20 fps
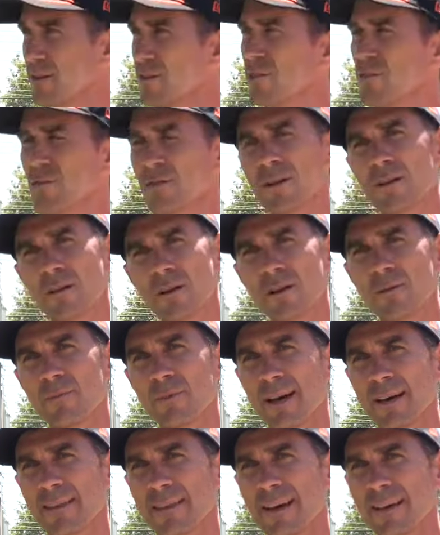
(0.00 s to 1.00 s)
I thought a lot
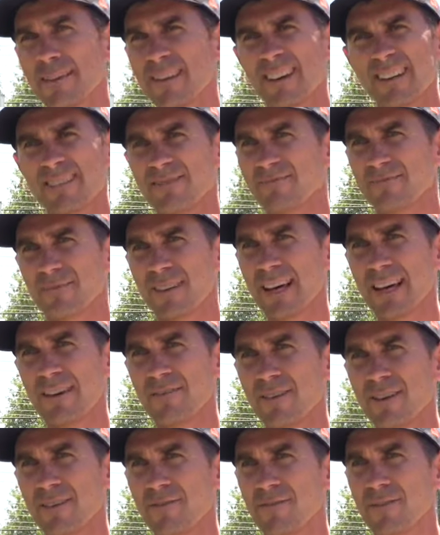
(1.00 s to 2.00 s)
about that
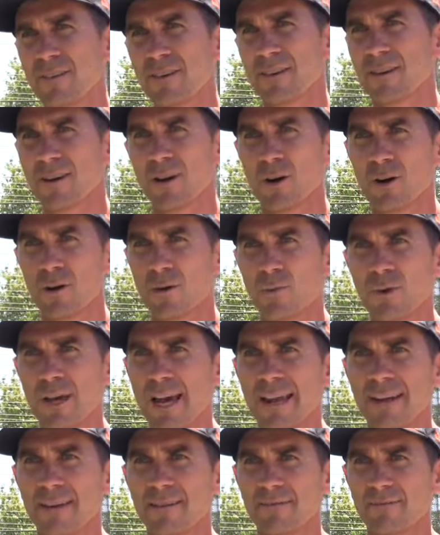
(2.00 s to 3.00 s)
even if we
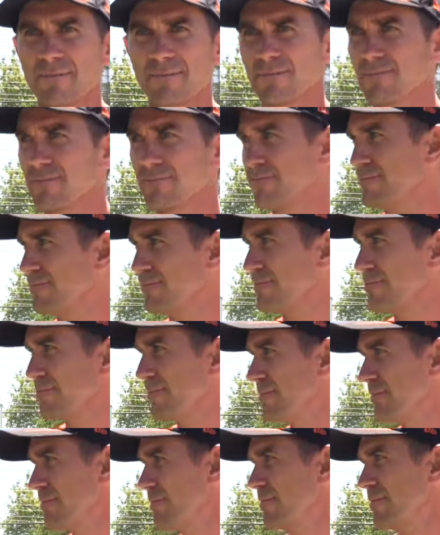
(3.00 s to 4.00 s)
had
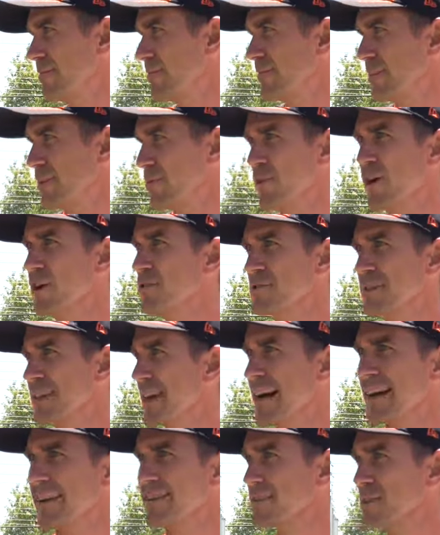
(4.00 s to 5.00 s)
the Rose
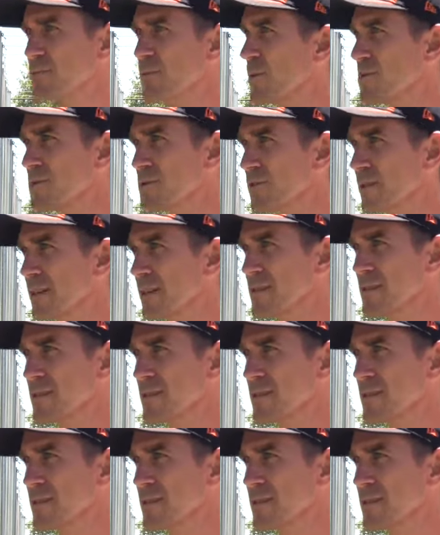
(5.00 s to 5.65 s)
Garden sponsoring